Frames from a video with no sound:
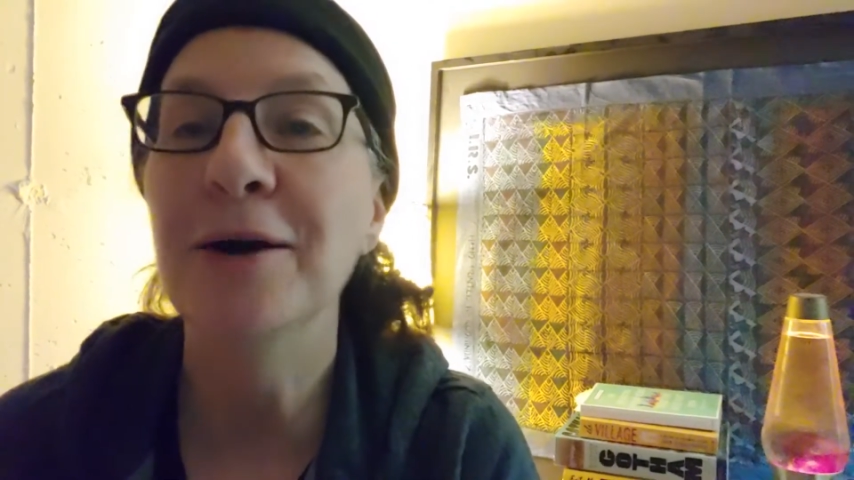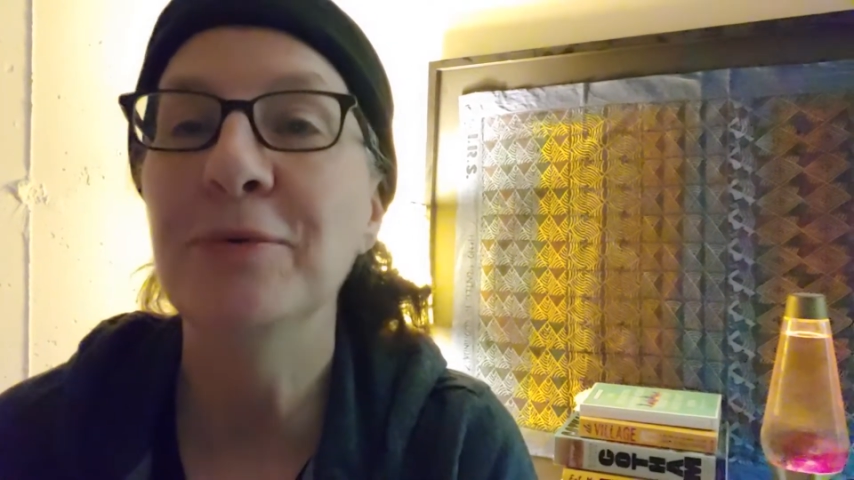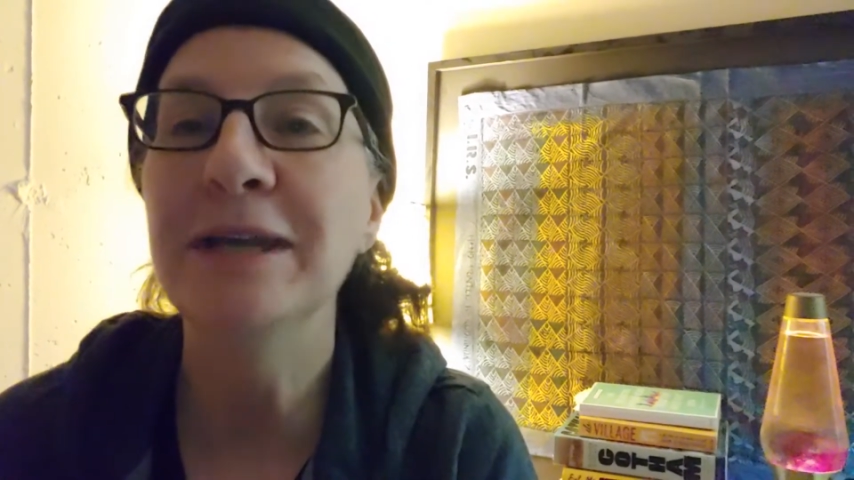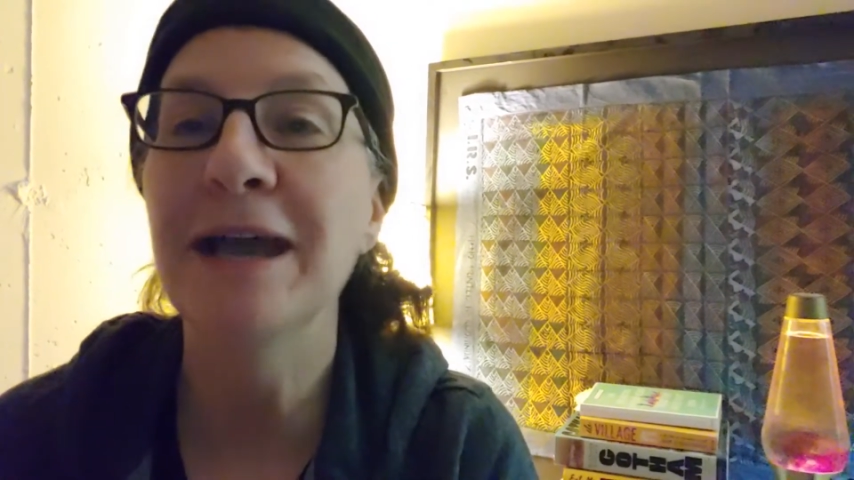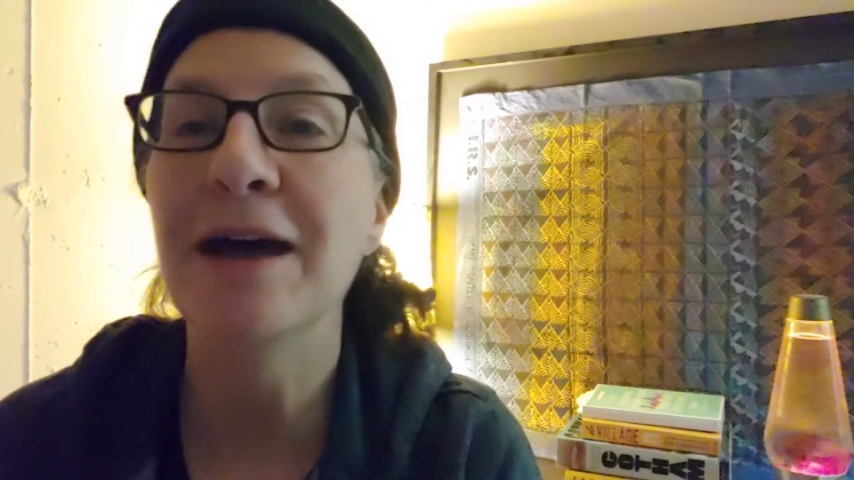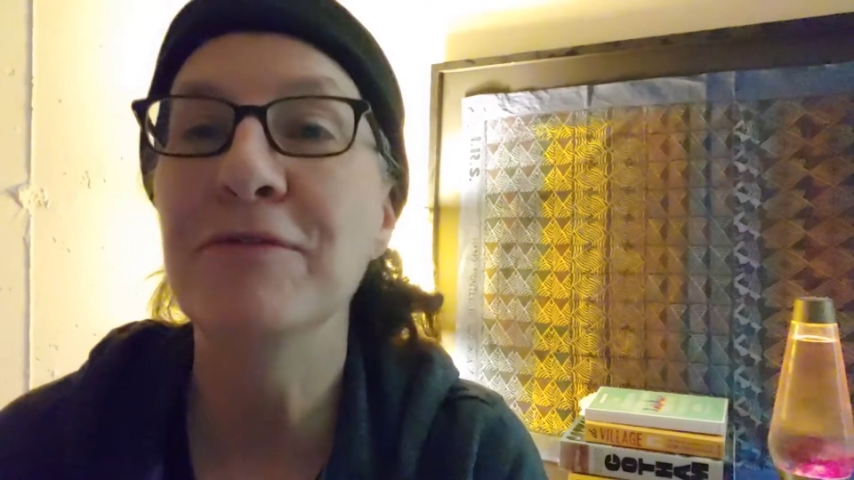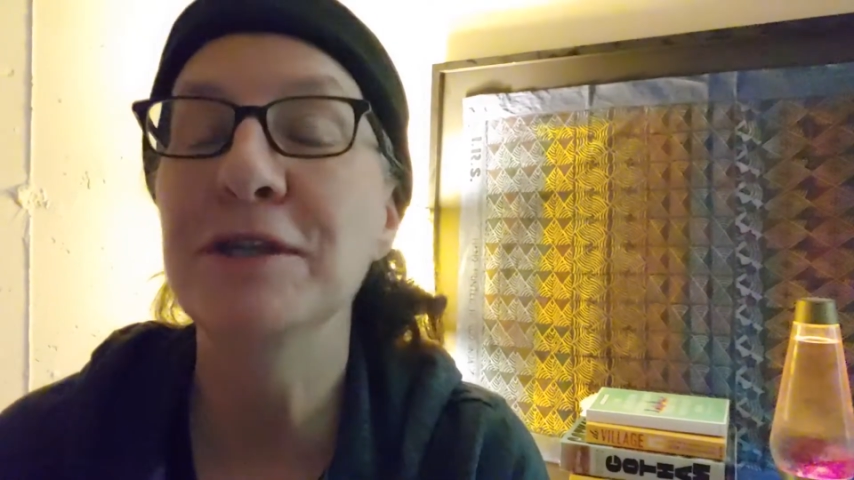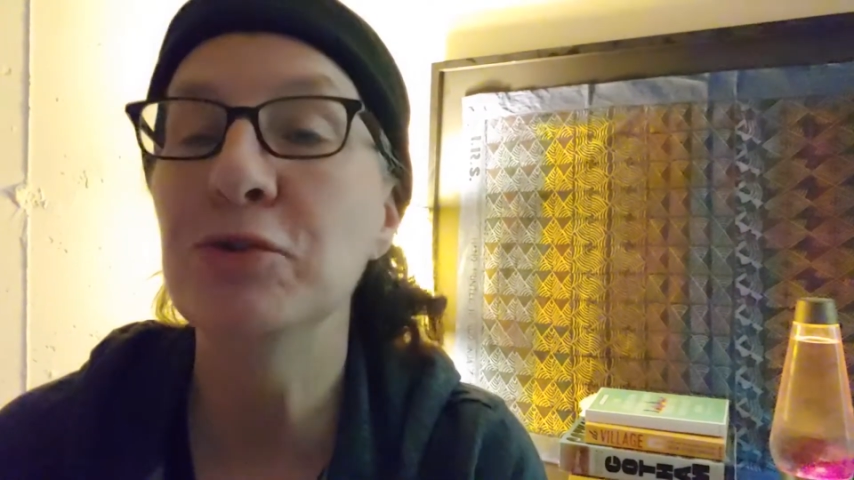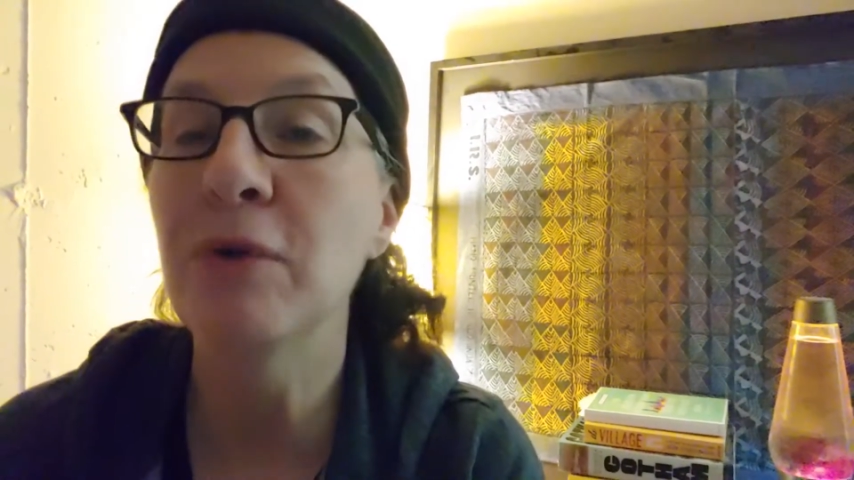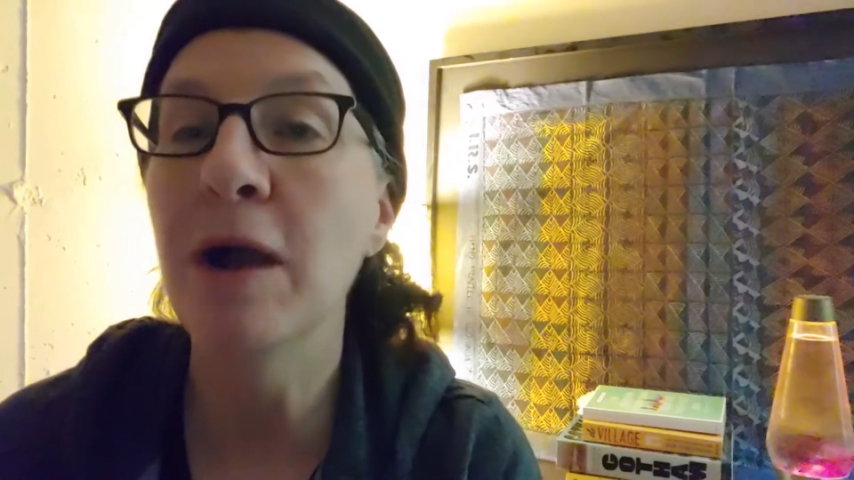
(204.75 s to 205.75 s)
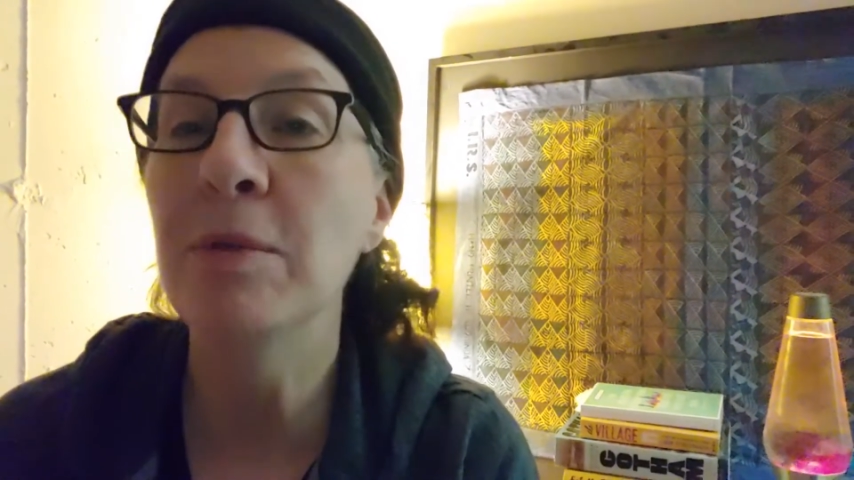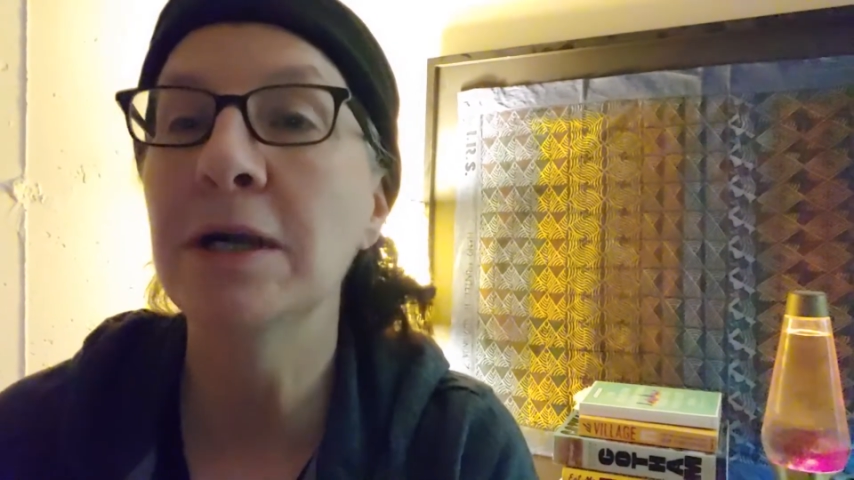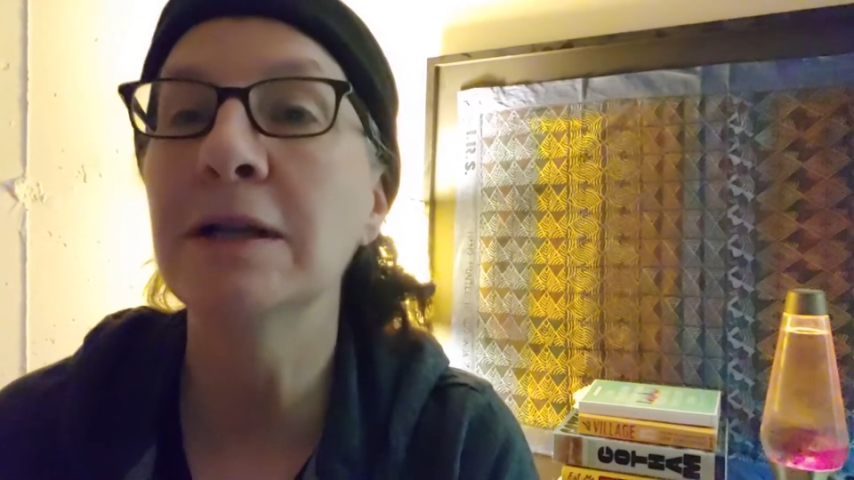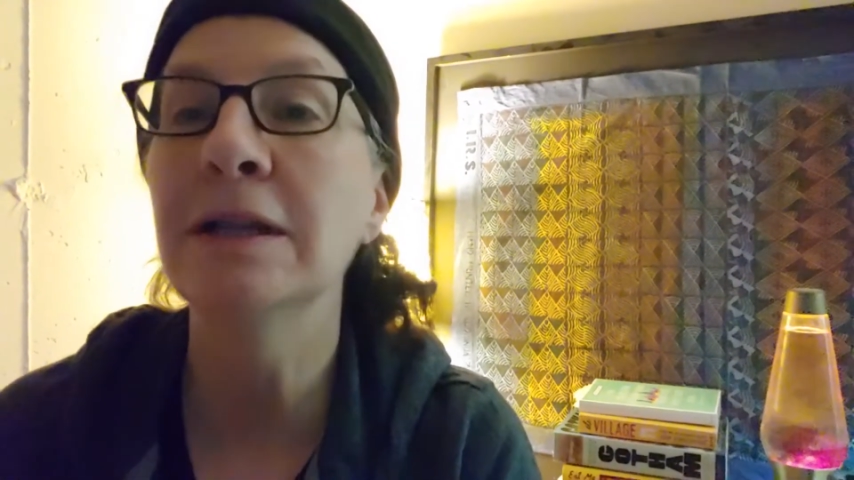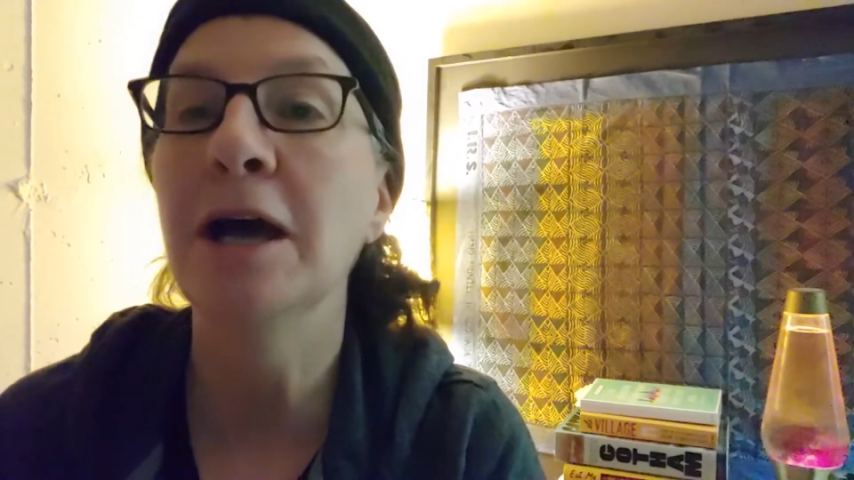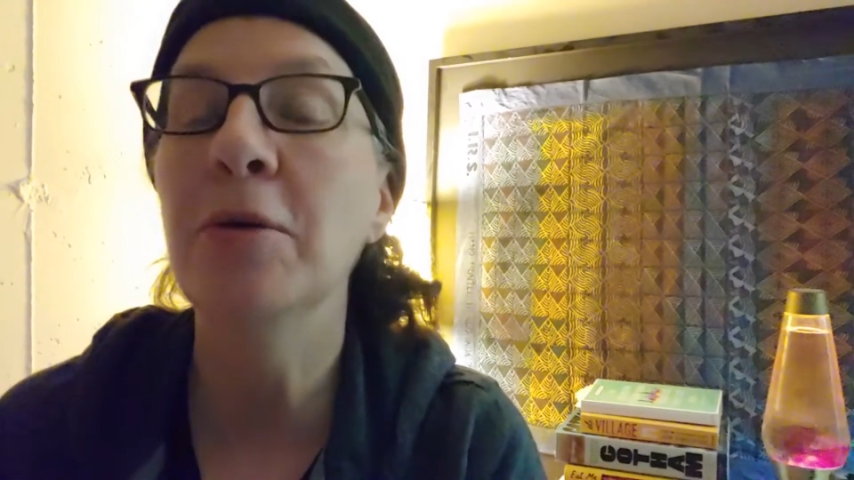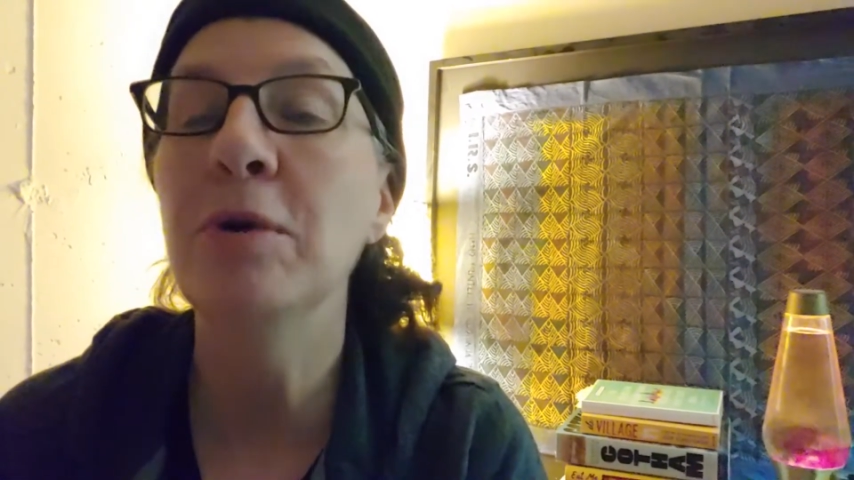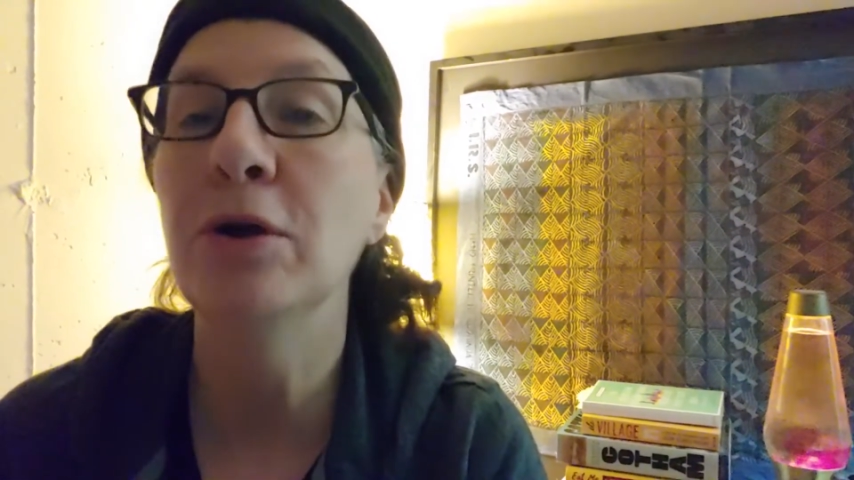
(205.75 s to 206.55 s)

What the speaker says: We have the Drama Club,